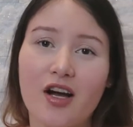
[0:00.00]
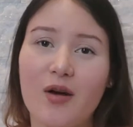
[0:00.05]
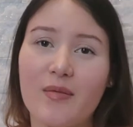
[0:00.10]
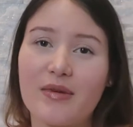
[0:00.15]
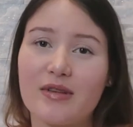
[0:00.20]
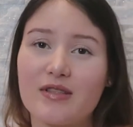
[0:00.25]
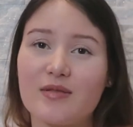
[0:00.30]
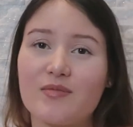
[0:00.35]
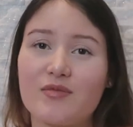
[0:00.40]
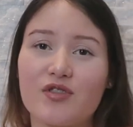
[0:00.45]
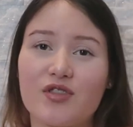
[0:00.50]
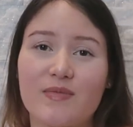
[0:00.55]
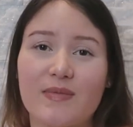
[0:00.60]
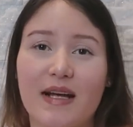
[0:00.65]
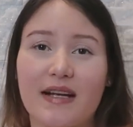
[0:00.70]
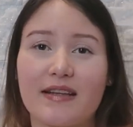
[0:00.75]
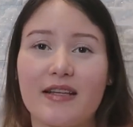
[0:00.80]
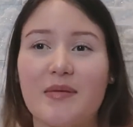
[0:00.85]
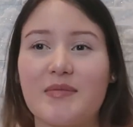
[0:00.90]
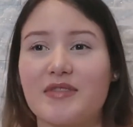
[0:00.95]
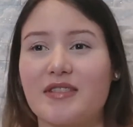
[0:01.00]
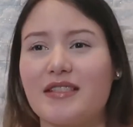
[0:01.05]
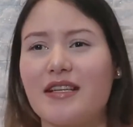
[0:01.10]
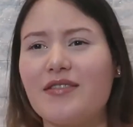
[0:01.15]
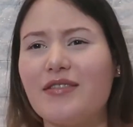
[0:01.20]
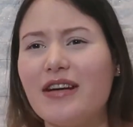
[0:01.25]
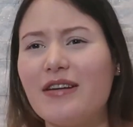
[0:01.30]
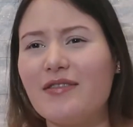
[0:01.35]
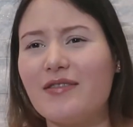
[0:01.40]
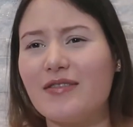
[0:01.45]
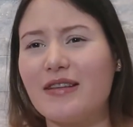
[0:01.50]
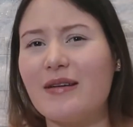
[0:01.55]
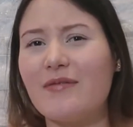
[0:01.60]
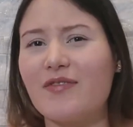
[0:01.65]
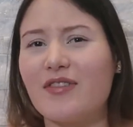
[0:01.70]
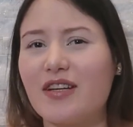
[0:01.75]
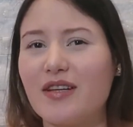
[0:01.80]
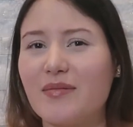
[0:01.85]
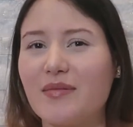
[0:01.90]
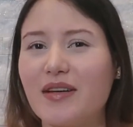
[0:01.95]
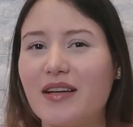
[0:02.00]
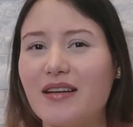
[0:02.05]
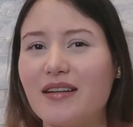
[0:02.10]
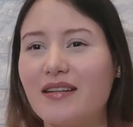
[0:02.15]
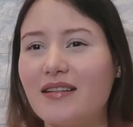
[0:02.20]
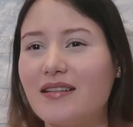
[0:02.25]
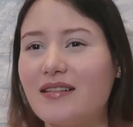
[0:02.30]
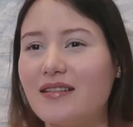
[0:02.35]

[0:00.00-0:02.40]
and comment some douchebag names because I don't have a name for him yet.